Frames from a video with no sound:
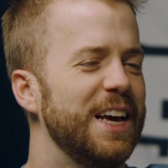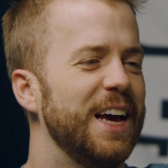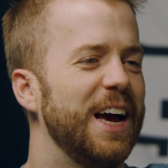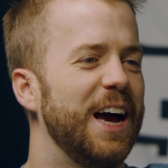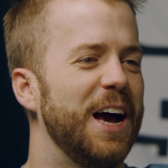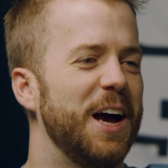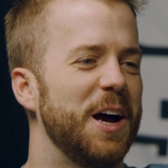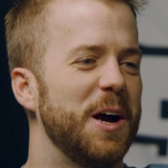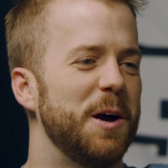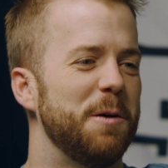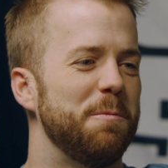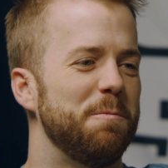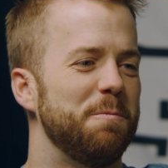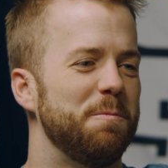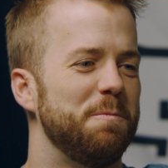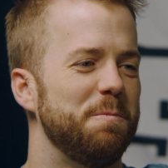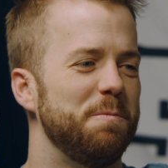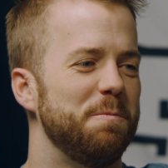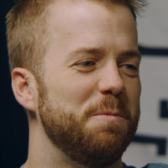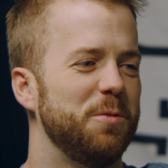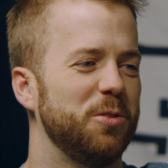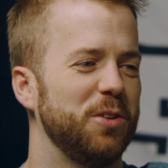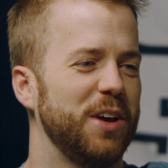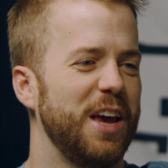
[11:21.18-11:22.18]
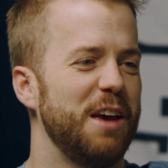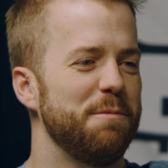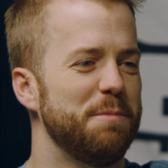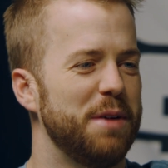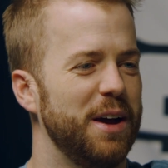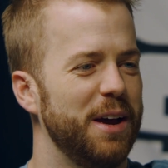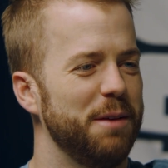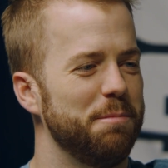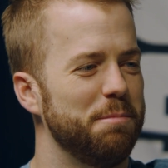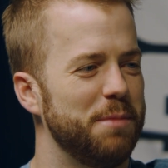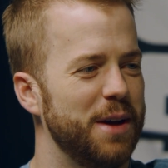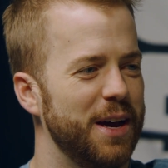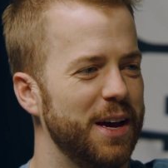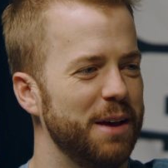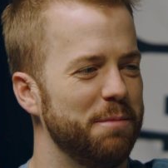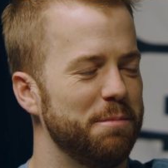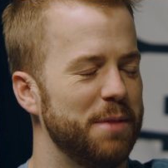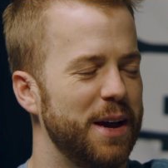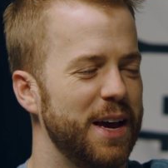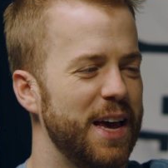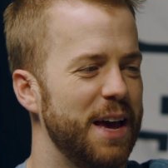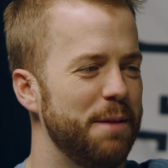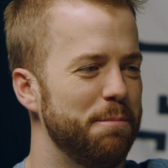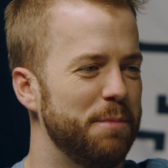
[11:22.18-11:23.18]
So I gave
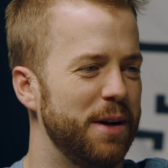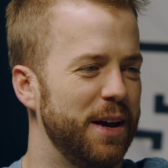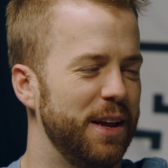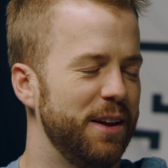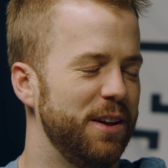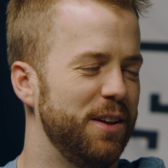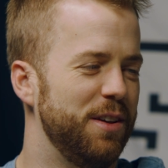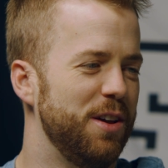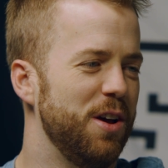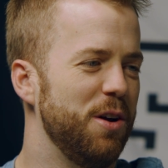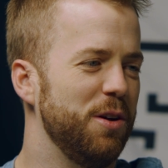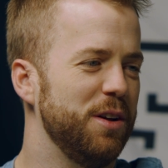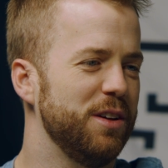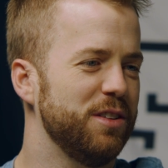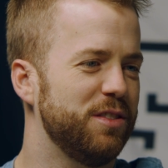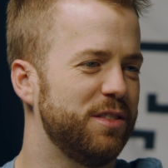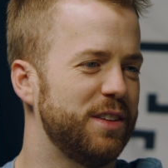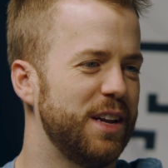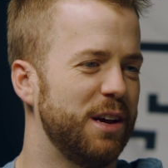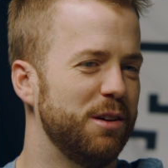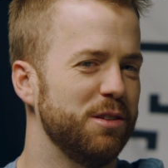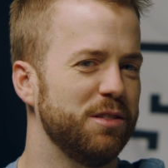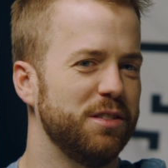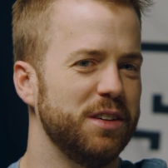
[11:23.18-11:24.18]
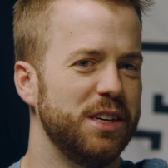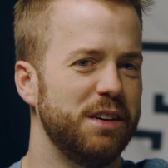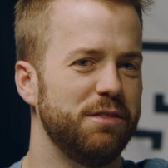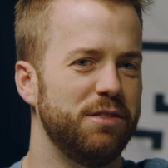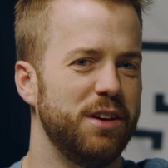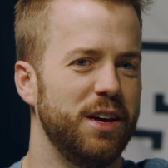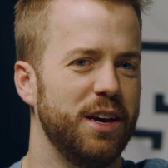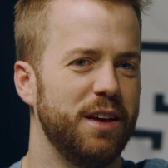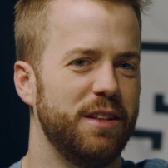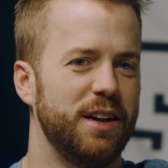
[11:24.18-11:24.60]
my notice that I was leaving,